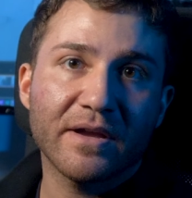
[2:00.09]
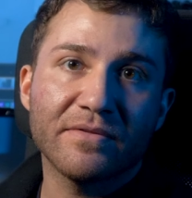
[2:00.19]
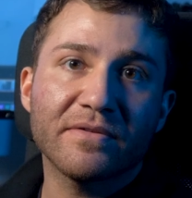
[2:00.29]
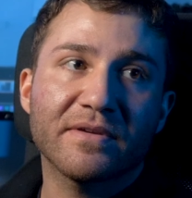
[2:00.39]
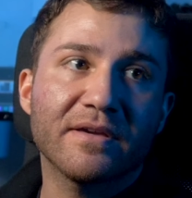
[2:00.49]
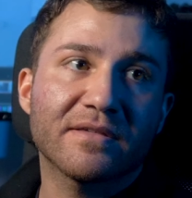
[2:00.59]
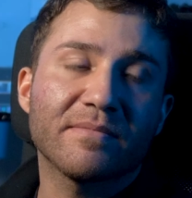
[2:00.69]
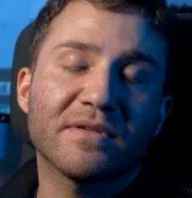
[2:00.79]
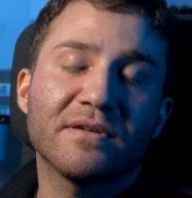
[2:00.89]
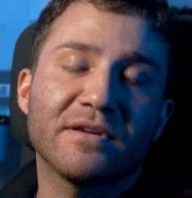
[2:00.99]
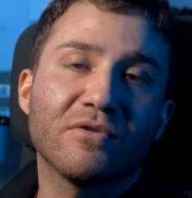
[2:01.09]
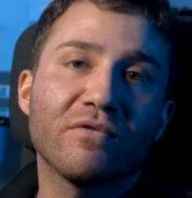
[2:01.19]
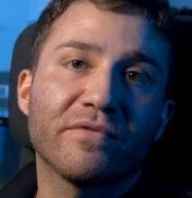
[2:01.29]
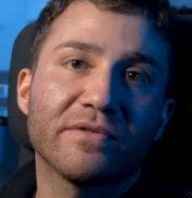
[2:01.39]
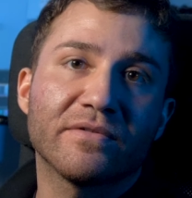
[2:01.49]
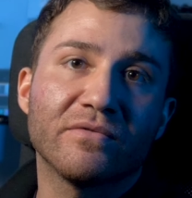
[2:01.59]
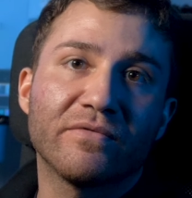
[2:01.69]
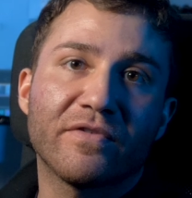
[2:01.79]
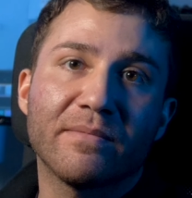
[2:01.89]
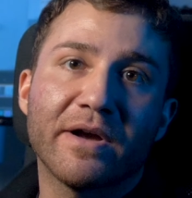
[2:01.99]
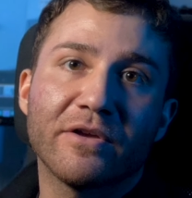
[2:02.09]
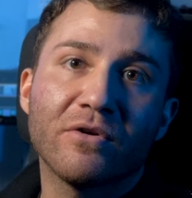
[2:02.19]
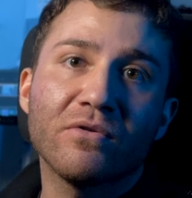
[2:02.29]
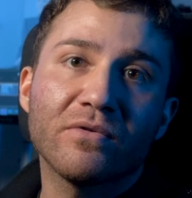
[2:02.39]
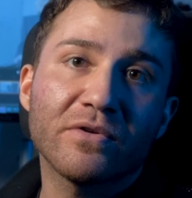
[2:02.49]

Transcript: In this case, I'm sending it over to Frame.io